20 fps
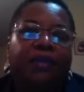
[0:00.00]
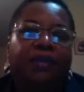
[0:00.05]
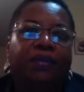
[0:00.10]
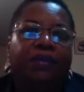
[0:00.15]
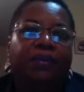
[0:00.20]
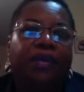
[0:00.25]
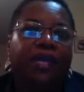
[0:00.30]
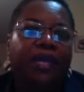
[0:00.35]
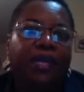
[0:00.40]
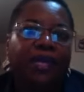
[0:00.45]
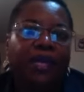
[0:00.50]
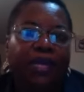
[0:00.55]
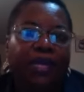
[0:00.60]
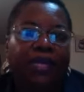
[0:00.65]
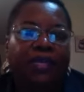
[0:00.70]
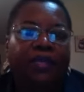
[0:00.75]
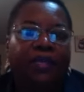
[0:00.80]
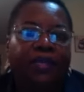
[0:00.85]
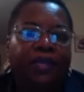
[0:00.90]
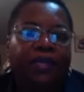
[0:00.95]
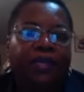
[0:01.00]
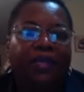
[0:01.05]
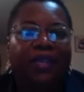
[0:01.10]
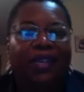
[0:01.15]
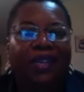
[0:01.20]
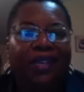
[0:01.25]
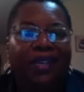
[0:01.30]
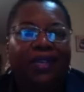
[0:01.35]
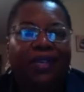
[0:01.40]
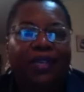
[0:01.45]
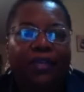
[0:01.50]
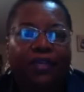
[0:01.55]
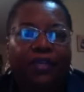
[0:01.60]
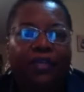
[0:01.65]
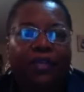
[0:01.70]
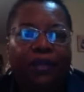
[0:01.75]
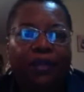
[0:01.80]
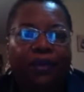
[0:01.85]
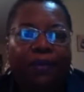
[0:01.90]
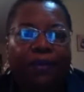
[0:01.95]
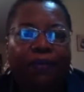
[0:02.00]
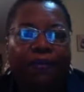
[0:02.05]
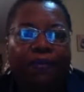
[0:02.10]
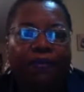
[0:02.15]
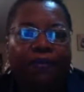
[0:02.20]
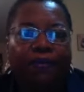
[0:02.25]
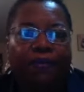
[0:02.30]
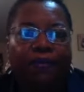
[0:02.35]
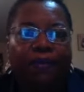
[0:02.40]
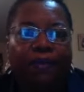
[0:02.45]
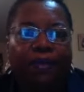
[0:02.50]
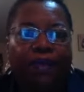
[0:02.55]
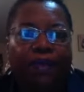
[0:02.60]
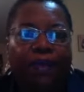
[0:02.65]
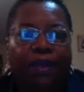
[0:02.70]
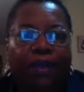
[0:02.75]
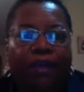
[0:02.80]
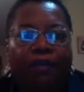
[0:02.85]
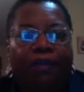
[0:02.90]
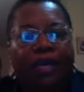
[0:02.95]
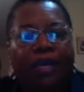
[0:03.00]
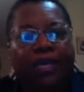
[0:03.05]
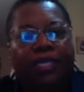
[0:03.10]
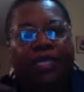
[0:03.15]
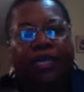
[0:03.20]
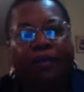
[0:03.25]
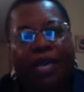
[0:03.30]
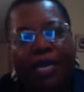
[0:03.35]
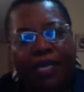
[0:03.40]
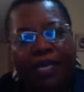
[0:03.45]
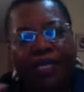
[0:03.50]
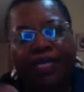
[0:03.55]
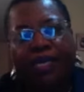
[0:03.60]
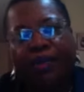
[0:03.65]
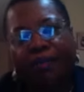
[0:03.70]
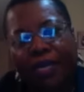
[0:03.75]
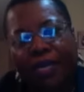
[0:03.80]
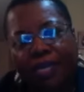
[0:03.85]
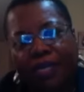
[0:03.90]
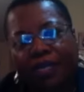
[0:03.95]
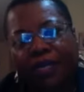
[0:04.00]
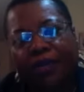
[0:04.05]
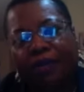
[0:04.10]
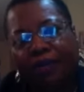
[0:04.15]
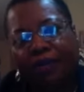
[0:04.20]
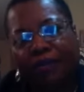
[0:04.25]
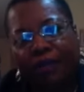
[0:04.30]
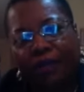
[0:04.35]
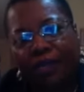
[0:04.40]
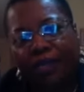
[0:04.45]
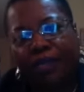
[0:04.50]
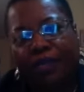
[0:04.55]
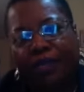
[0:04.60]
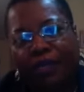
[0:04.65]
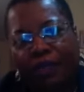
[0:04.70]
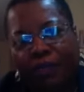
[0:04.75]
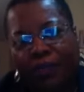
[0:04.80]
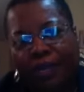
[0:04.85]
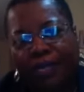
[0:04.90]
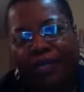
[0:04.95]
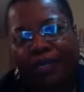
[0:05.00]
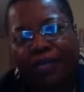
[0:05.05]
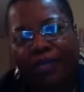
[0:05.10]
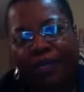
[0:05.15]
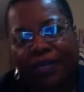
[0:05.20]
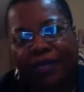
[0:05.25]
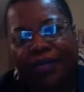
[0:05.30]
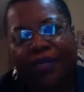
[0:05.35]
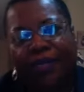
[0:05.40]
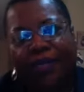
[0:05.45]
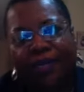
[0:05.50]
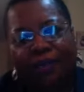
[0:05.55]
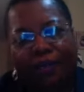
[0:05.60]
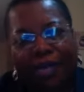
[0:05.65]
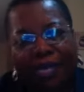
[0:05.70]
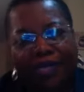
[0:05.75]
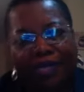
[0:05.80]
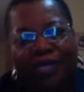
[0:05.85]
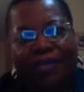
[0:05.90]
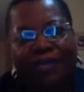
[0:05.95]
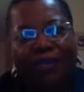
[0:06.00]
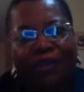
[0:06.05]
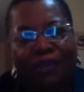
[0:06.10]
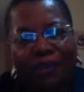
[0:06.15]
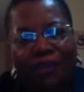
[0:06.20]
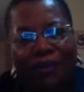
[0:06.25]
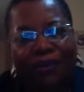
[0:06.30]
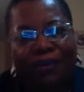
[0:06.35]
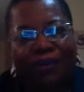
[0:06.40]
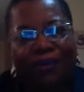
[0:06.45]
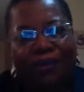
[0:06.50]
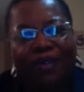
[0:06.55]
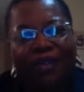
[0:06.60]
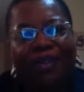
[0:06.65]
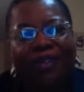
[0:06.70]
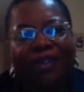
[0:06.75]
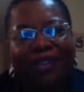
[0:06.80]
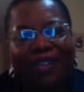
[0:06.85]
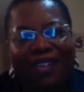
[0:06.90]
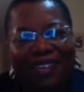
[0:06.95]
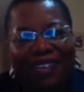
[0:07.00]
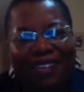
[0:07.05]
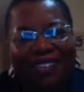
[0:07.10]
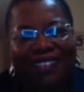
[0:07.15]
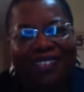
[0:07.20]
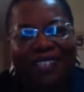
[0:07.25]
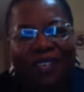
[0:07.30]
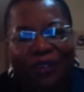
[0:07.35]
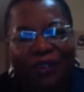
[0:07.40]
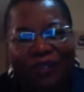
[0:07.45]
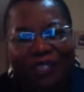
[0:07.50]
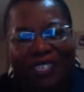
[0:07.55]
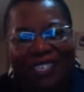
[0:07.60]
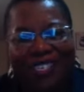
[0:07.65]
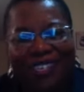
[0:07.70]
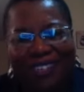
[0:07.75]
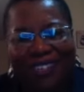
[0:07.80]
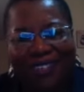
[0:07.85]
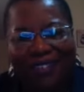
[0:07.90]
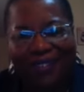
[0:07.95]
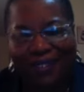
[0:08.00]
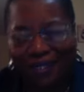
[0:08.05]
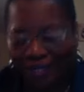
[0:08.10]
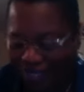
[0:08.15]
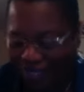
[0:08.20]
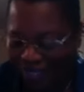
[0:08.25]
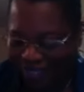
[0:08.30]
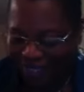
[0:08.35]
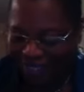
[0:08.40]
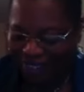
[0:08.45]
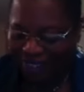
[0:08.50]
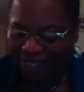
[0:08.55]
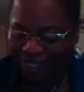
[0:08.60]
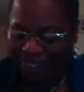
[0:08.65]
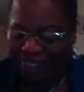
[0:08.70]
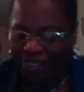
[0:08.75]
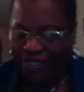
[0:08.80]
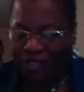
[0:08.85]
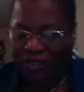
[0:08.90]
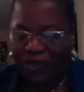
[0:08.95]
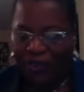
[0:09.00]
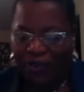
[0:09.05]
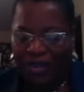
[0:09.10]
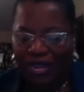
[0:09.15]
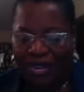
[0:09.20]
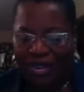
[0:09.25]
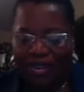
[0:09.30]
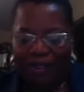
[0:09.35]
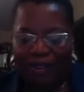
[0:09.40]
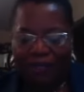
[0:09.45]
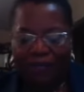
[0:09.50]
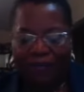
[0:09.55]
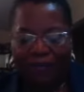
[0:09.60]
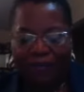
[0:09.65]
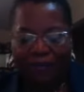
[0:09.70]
what it is that I need to do. Because I'm asking myself these questions that I'm asking you to ask yourself. Okay?